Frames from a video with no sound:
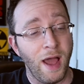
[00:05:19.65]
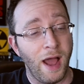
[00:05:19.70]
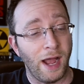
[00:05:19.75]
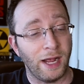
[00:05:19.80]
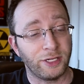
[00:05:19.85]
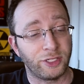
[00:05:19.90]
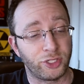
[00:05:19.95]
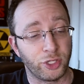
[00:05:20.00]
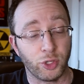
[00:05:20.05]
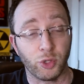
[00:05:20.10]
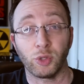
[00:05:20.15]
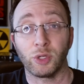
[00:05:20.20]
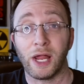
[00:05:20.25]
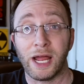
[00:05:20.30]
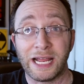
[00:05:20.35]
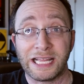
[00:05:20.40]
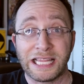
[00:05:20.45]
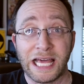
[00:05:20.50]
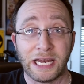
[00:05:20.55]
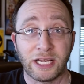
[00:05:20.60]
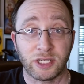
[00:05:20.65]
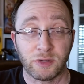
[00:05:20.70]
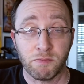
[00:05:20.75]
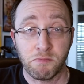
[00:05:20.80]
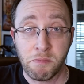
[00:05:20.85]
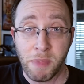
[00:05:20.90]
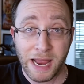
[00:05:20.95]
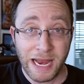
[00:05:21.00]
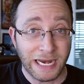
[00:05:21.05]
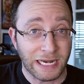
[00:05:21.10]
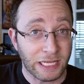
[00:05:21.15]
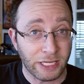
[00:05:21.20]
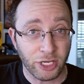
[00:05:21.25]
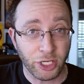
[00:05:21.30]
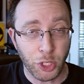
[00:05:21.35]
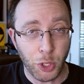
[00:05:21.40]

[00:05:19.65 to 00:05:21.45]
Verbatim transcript: I do like that it's made in the